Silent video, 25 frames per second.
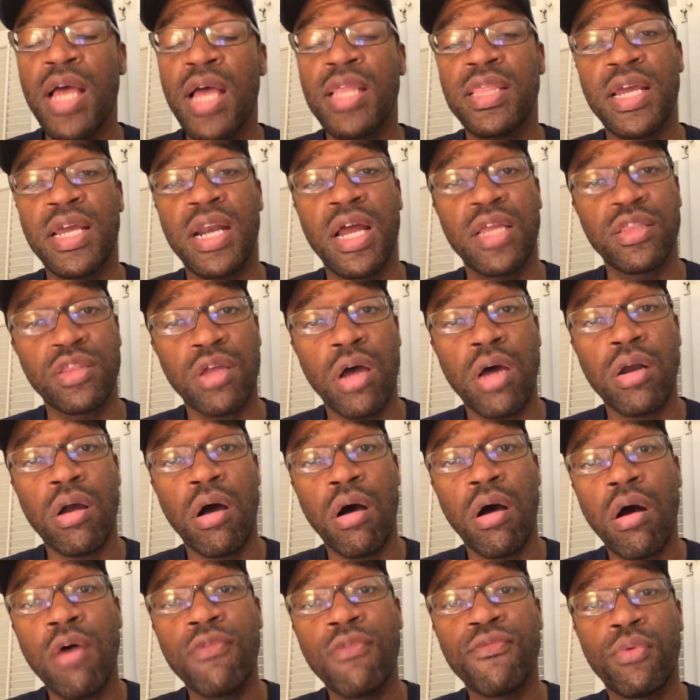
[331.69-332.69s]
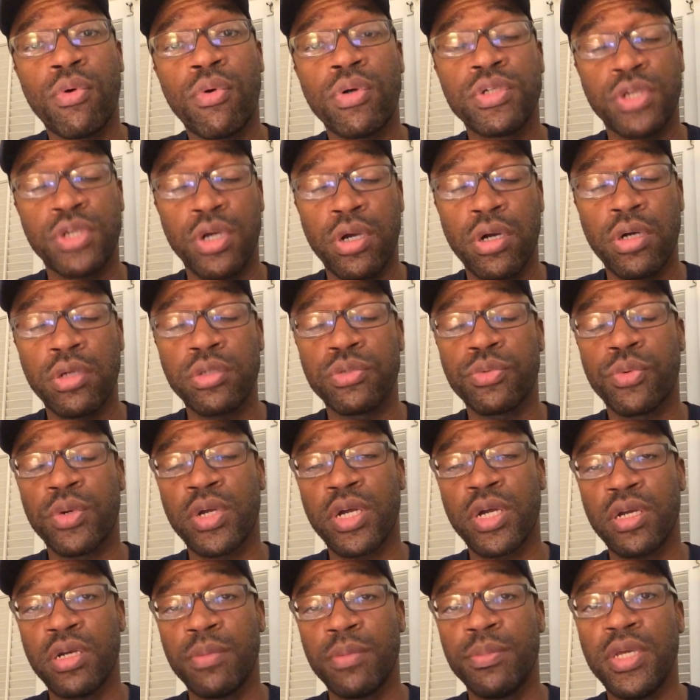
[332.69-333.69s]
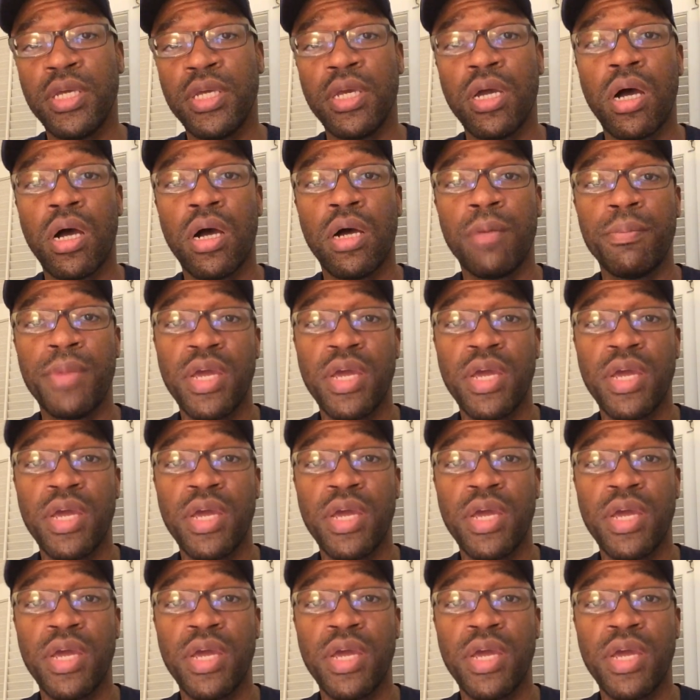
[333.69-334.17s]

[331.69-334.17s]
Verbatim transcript: that I thought all four turtles were going to be uh,